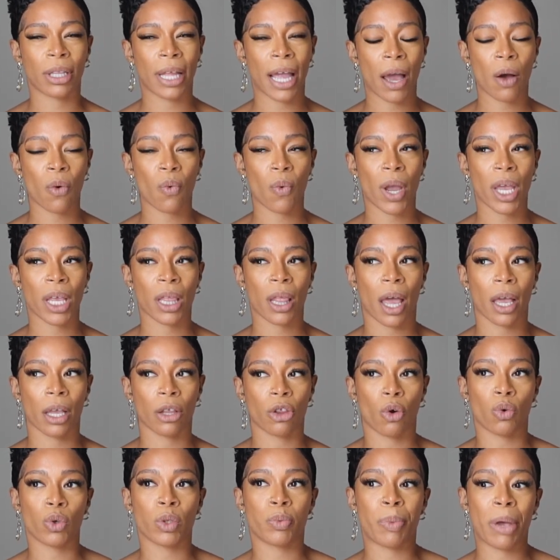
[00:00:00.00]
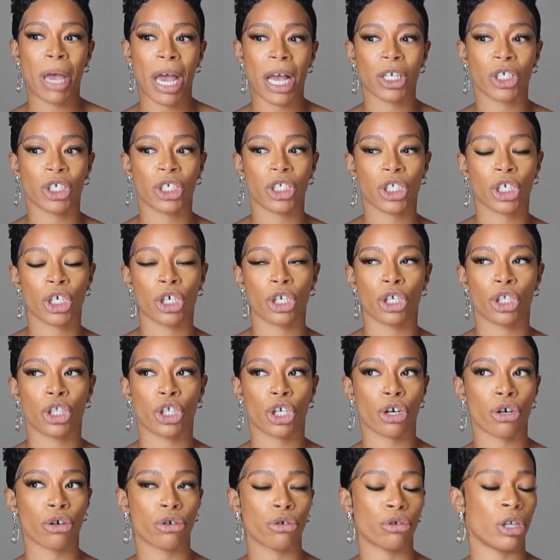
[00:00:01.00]
That way like those passions could have
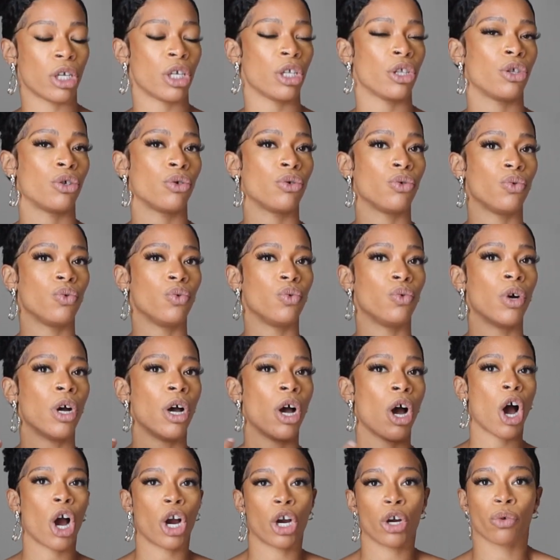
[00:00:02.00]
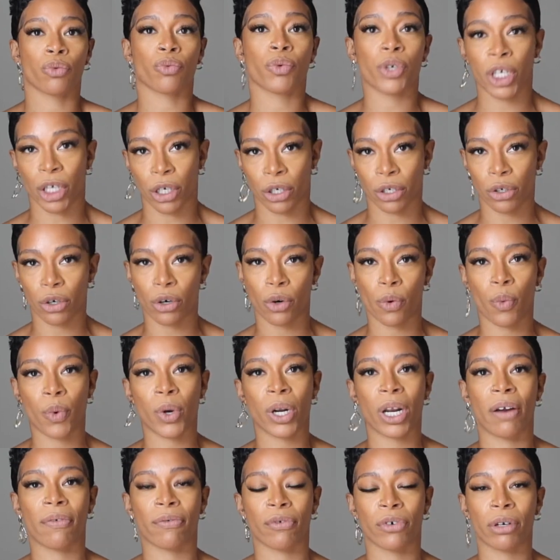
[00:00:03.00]
turned into a career or
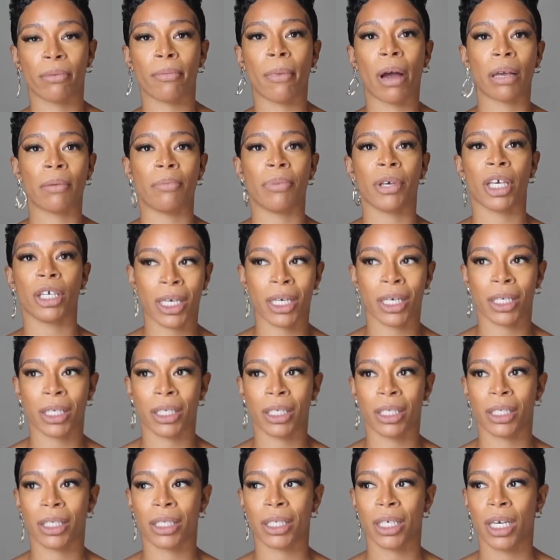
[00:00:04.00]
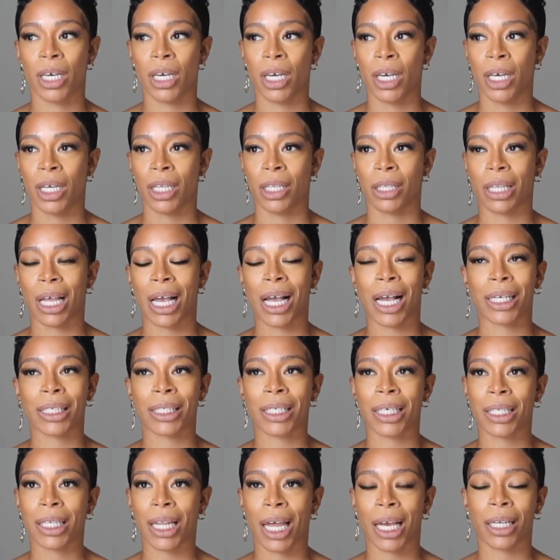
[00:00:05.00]
whatever it might be, because like I
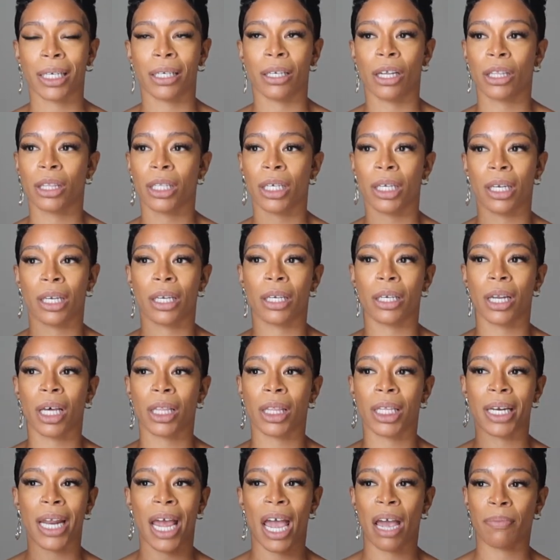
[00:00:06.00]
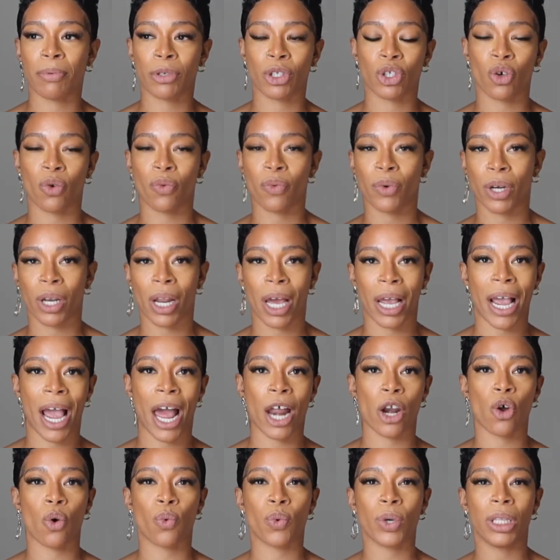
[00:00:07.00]
said, like nothing happens overnight.
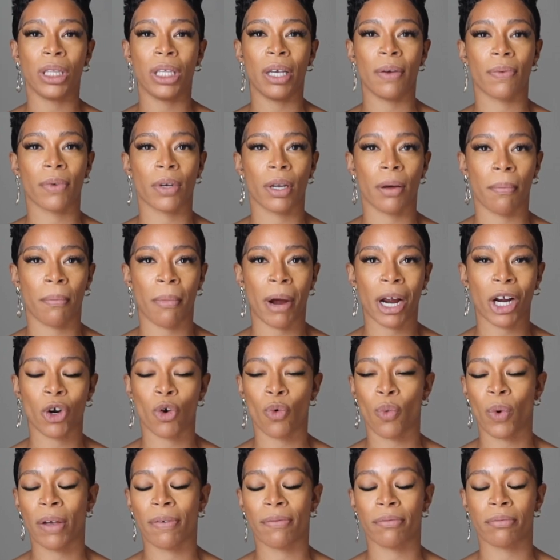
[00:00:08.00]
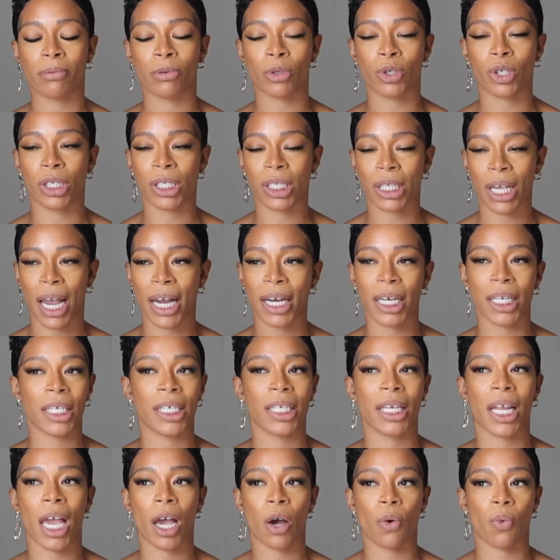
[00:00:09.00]
I know we live in a microwavable
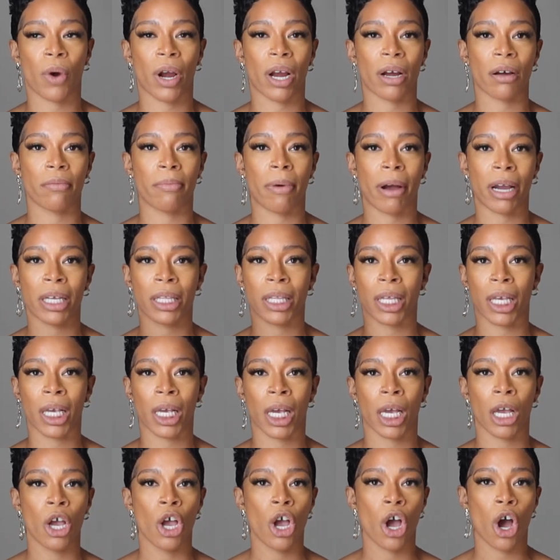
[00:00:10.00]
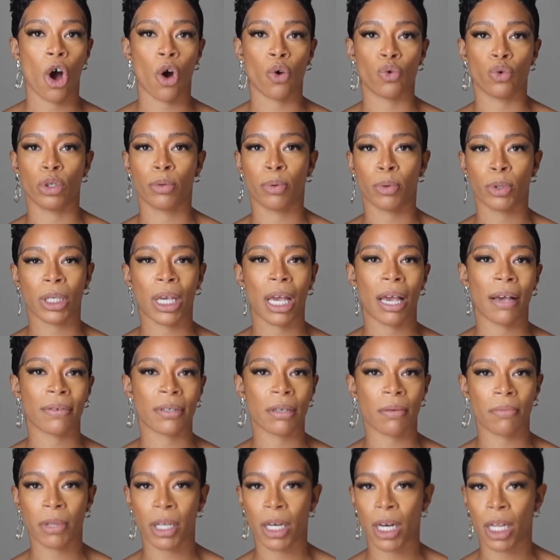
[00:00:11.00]
society now where everybody think, oh, you're supposed to have
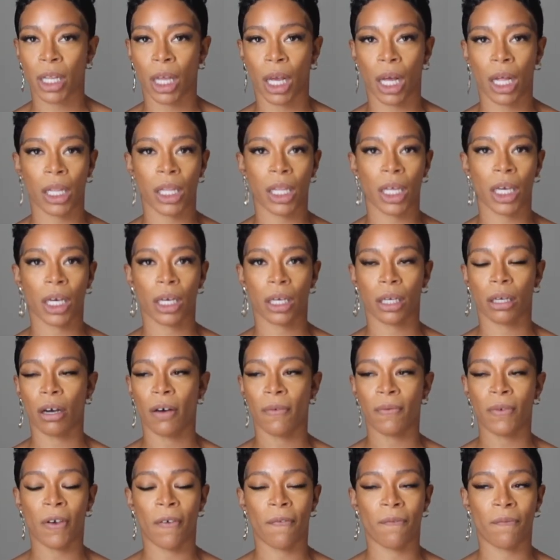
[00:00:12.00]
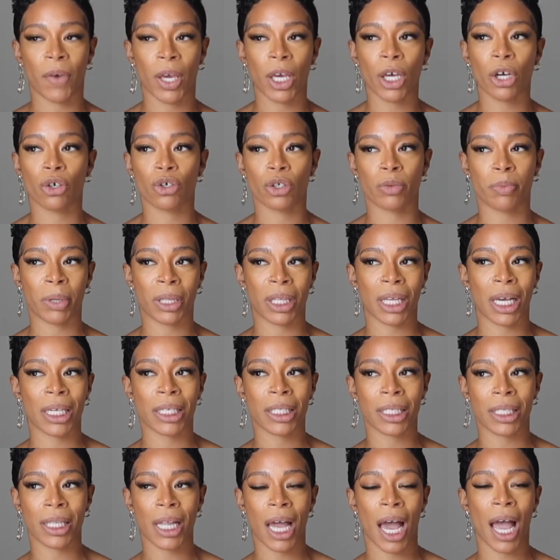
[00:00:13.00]
something at the click of your fingers, but
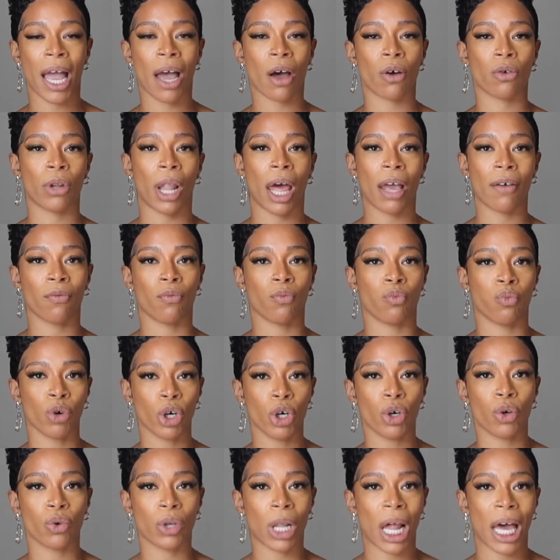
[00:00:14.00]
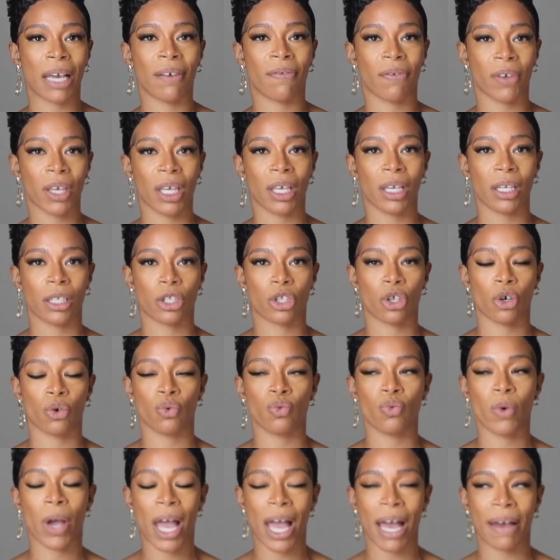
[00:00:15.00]
that's not how like real life is. So
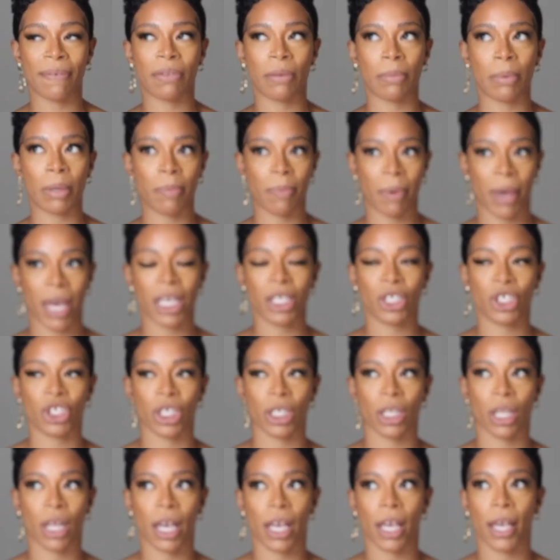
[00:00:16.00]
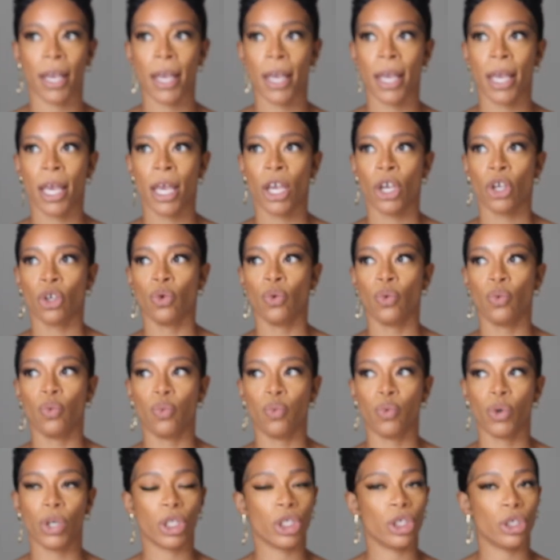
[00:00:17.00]
you have to be patient. Like you
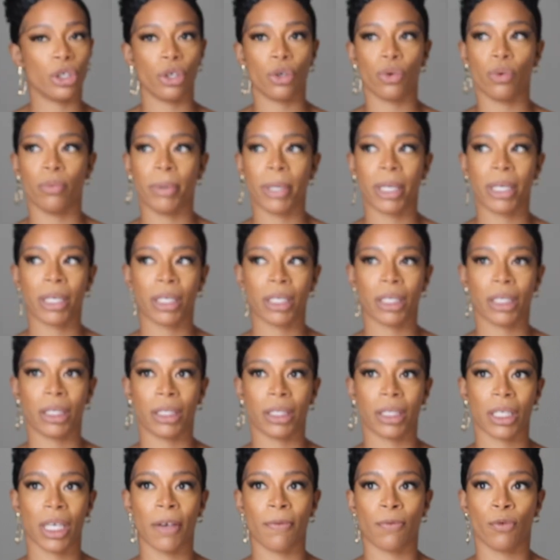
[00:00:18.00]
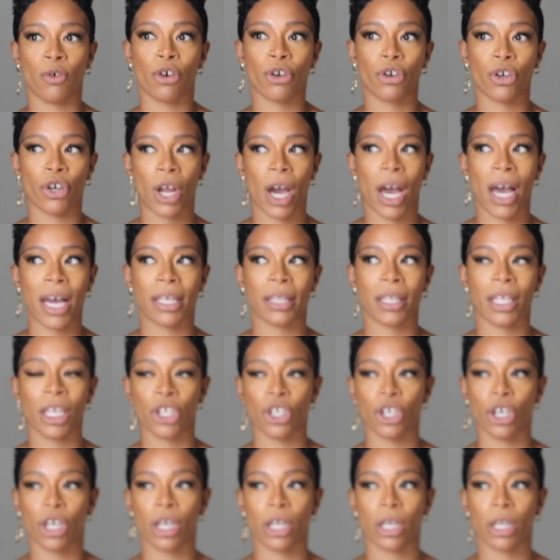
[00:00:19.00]
really do, because if you're not,
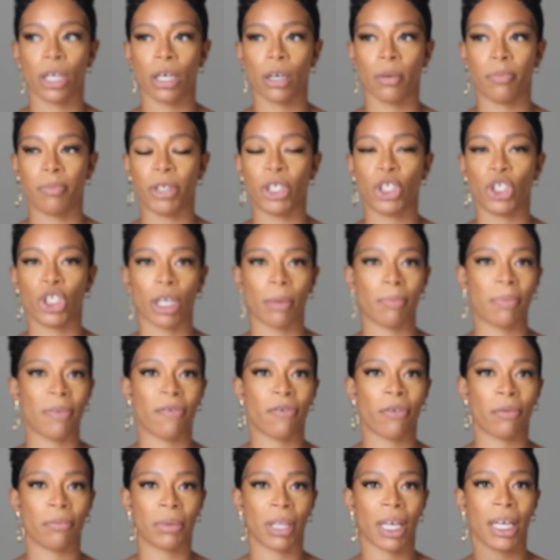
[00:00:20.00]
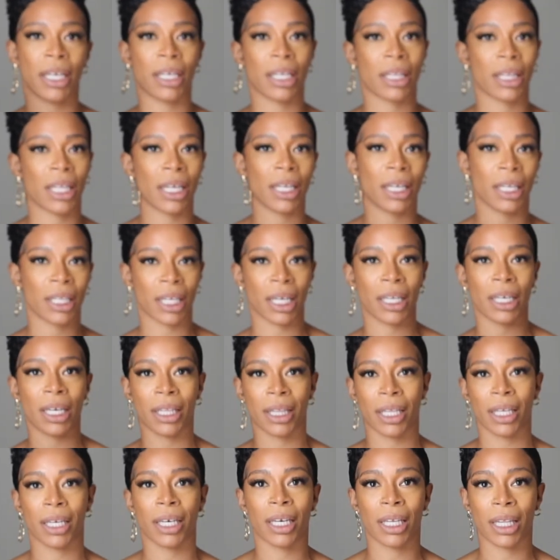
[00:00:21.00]
then you're gonna be jumping from thing to thing to thing
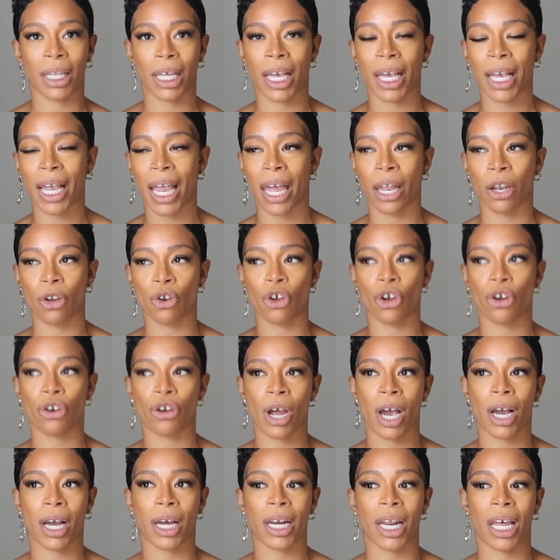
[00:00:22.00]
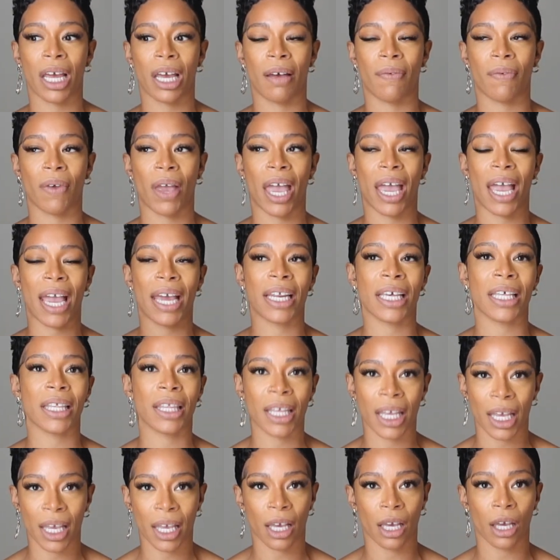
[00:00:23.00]
to thing to thing, and you're not gonna have
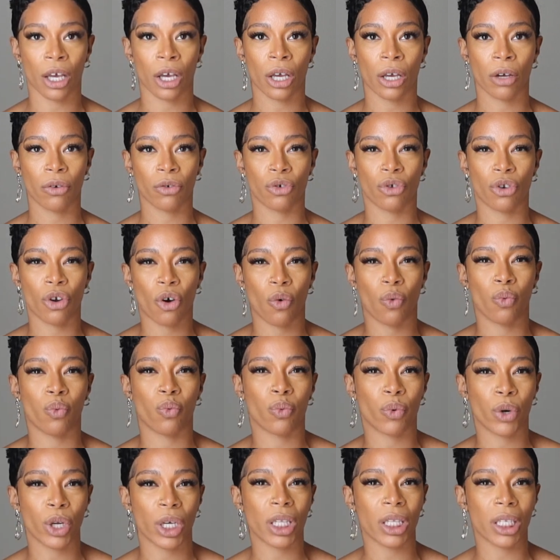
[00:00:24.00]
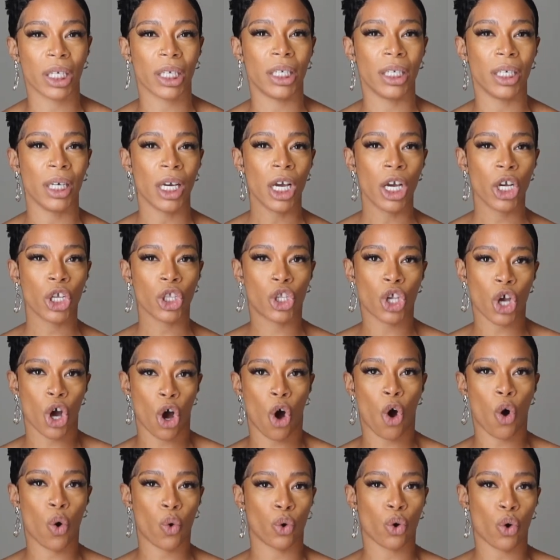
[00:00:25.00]
anything, you know, really to
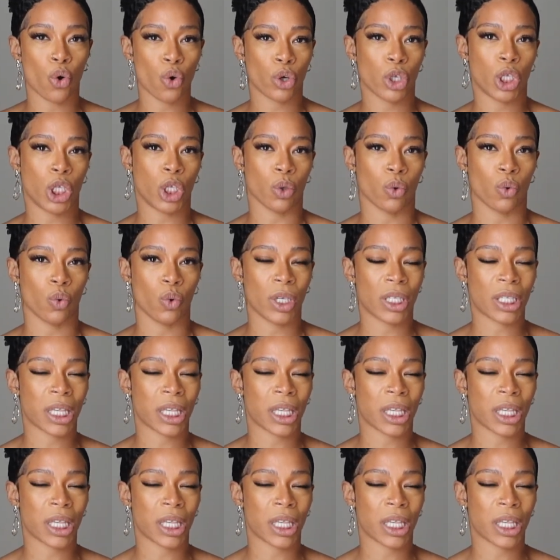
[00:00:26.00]
hold on to.